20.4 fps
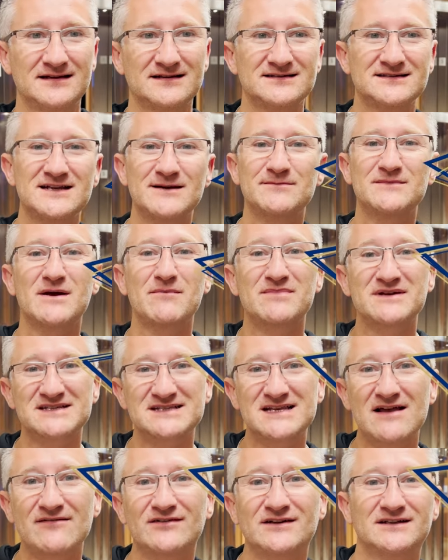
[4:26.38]
Tip number
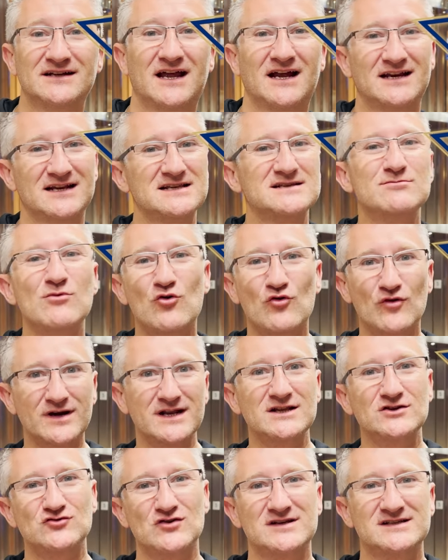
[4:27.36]
seven, and it's more an
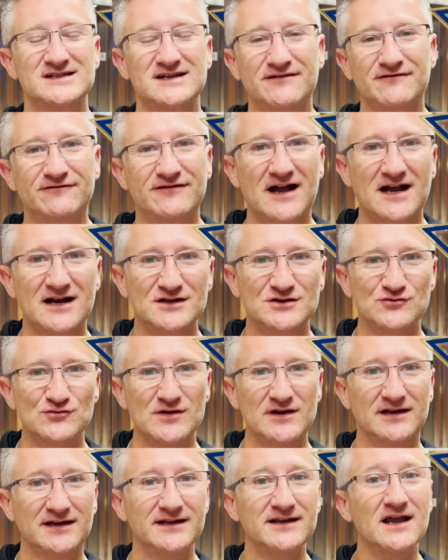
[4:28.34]
interesting fact
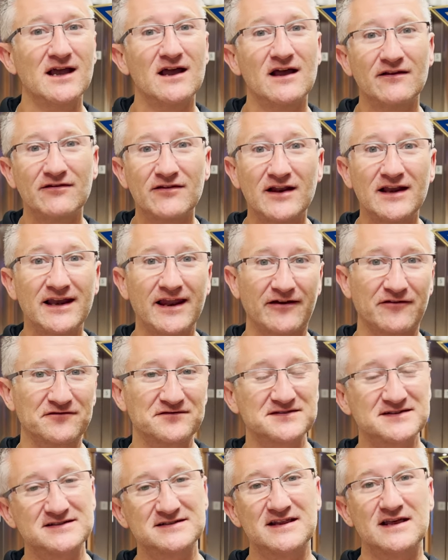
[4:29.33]
really. The
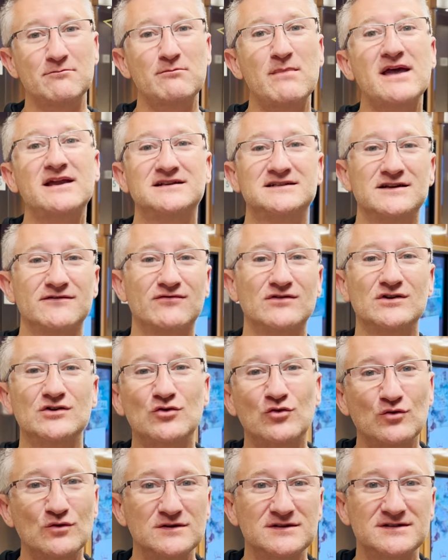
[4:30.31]
lifts, they make different
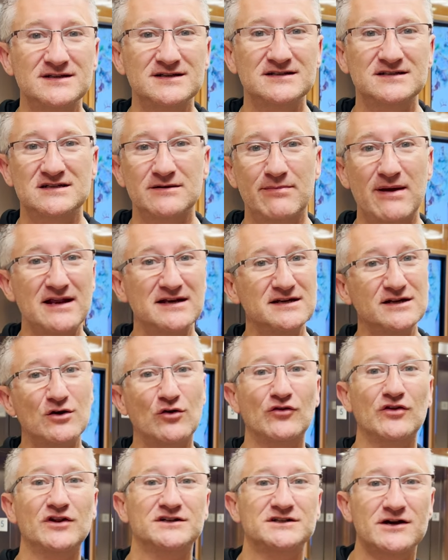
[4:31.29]
noises depending
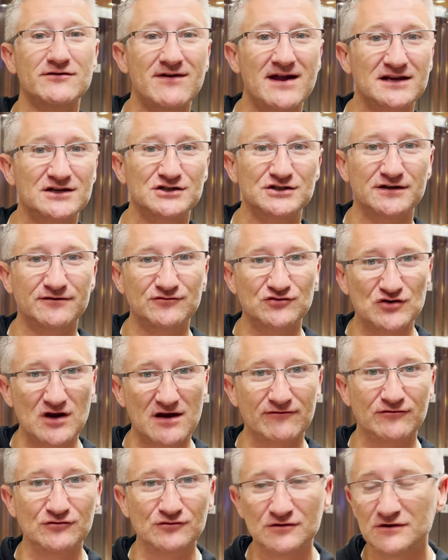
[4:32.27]
on the direction of
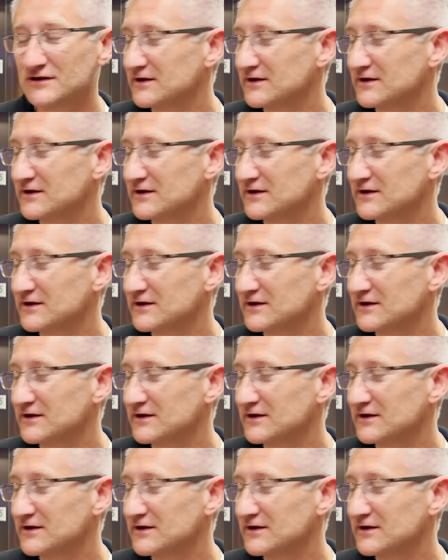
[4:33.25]
travel.